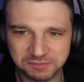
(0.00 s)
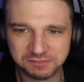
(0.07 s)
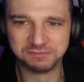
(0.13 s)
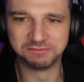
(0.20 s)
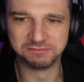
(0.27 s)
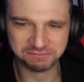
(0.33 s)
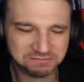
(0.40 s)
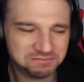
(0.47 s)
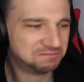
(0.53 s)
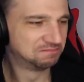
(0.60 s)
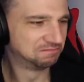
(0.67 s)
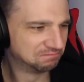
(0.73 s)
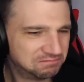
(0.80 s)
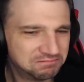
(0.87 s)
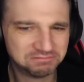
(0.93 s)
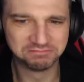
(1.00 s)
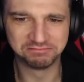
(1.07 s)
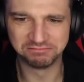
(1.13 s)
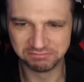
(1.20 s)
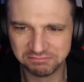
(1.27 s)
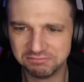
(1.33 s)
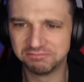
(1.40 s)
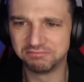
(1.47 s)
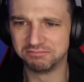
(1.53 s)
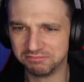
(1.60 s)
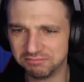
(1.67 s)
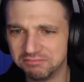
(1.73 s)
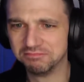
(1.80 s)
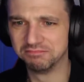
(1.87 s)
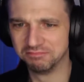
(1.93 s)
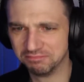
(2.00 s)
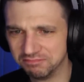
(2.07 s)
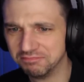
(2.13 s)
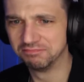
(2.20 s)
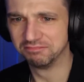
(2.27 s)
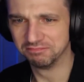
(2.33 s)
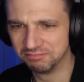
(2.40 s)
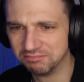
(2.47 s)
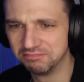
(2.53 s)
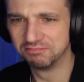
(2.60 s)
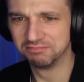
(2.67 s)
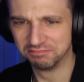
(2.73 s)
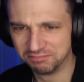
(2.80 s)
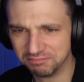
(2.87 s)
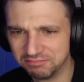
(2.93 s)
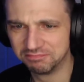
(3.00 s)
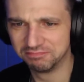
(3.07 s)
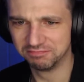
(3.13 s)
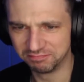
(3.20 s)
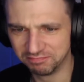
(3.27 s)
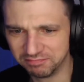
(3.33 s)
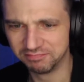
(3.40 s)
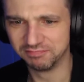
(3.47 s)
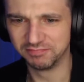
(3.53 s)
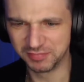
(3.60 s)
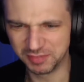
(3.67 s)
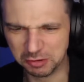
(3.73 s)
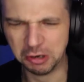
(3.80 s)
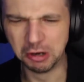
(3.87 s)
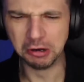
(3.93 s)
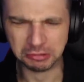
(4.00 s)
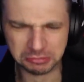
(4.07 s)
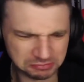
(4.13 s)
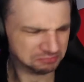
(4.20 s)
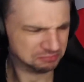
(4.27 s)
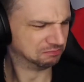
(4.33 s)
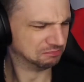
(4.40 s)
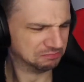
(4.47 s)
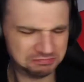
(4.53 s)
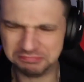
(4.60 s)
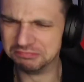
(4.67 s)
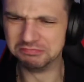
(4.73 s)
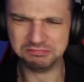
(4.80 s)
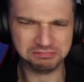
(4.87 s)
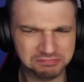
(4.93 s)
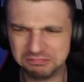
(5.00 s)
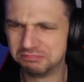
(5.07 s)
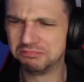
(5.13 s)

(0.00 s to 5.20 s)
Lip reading: Me and my also my dog or her baby. I'd rather not see and we getting busy. Running the fucking no matter the city.